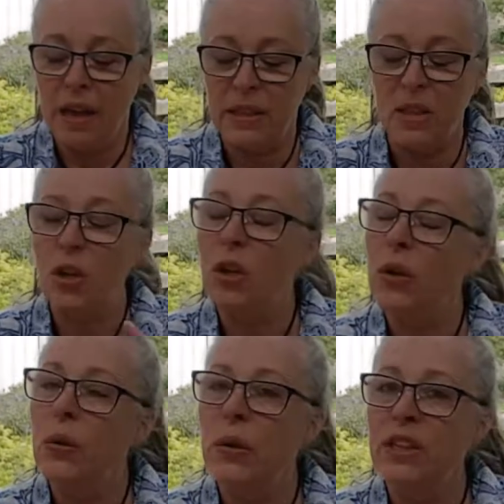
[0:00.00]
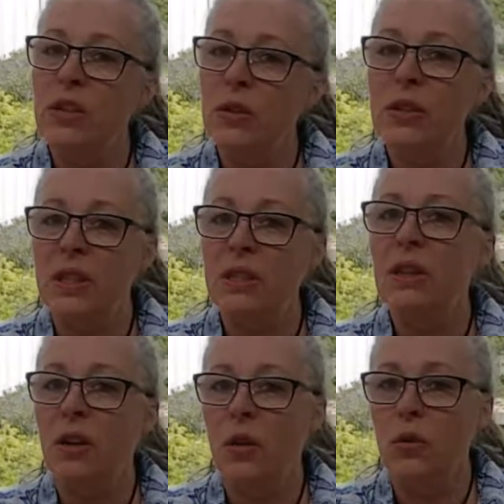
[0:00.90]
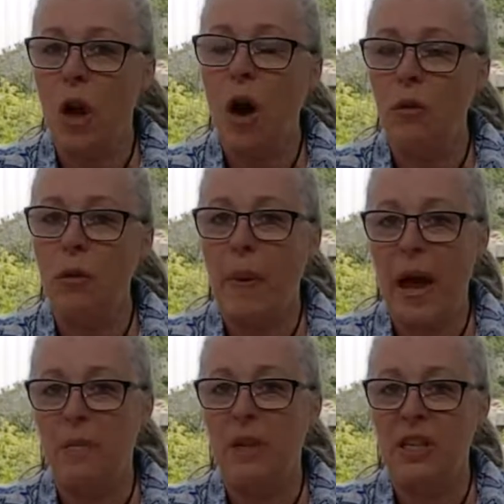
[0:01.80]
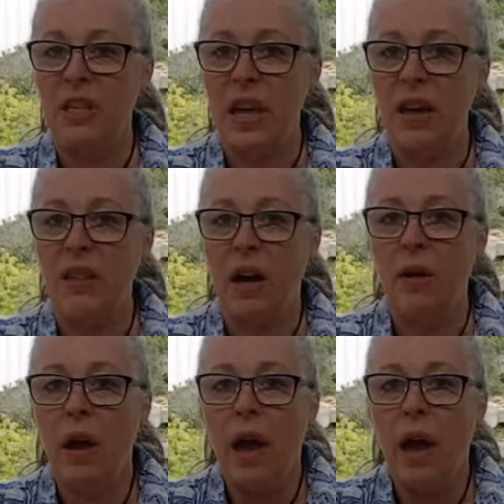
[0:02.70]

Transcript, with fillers: It's the glue, it's used as the glue to hold the paper together.